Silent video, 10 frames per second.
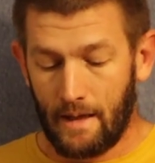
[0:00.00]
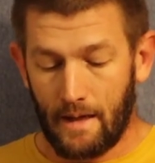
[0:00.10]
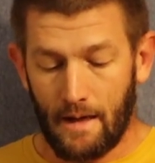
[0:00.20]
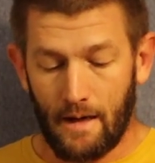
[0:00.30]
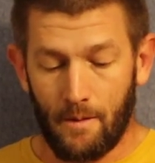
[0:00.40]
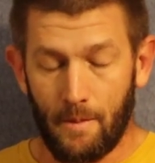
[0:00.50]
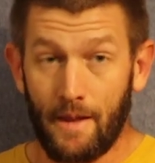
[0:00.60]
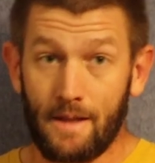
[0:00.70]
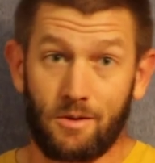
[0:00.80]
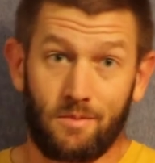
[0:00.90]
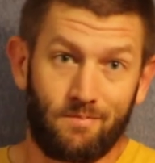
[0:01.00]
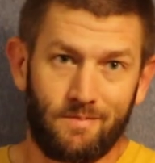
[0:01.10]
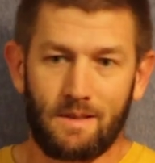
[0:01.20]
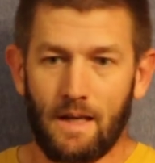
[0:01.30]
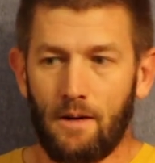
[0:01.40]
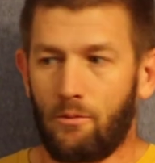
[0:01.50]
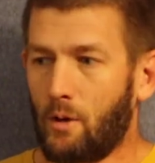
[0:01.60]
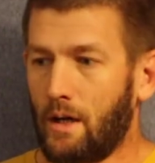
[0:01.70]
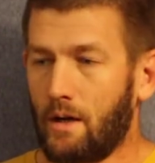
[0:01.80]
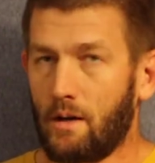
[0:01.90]
and that's kind of
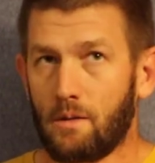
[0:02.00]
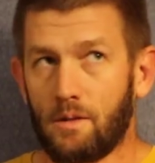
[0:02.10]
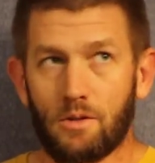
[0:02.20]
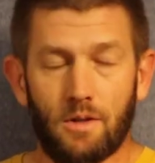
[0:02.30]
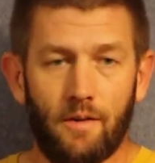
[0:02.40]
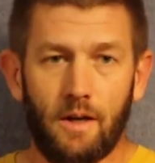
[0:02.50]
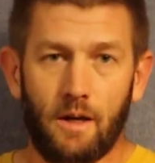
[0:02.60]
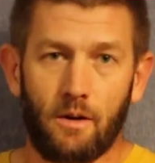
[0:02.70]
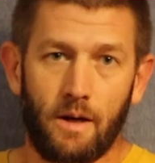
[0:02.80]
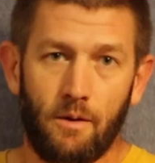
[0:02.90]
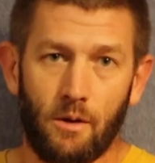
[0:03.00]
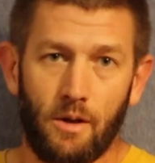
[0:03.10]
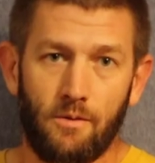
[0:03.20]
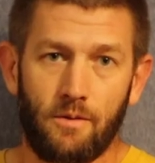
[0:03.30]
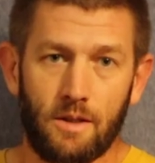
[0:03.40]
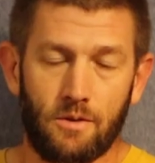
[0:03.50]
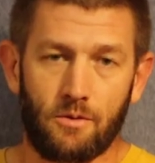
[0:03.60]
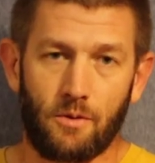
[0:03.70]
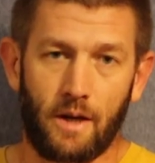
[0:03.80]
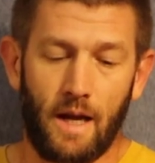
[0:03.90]
where the 70 degree really fits, is
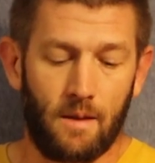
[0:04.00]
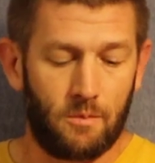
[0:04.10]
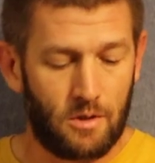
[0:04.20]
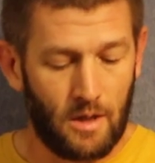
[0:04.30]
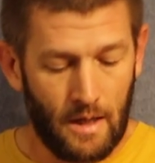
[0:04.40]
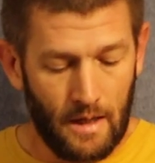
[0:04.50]
for games.